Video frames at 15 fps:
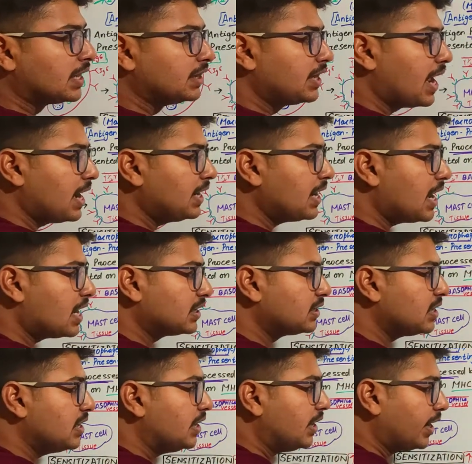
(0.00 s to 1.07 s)
that are
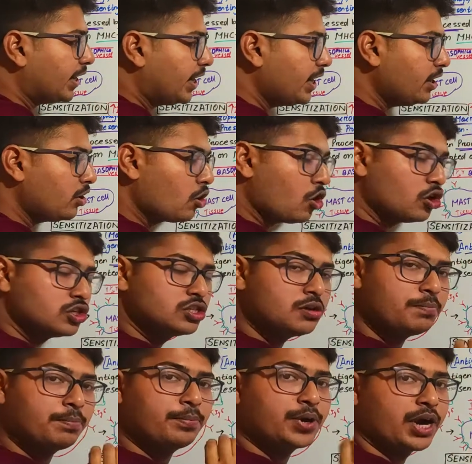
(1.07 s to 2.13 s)
the leading cause
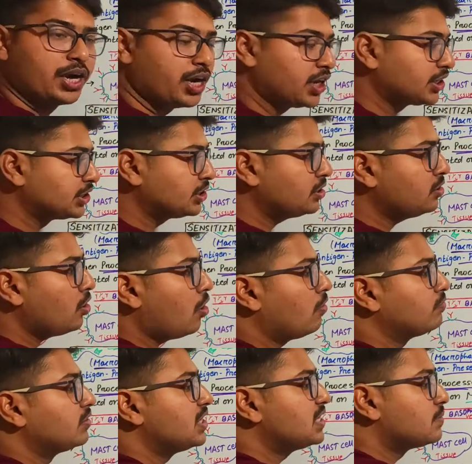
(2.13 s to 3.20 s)
of production
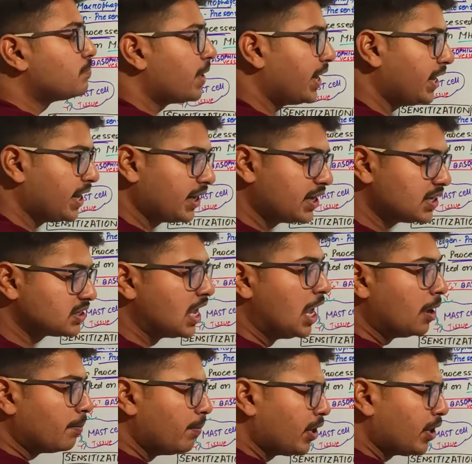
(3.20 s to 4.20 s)
of these mediators,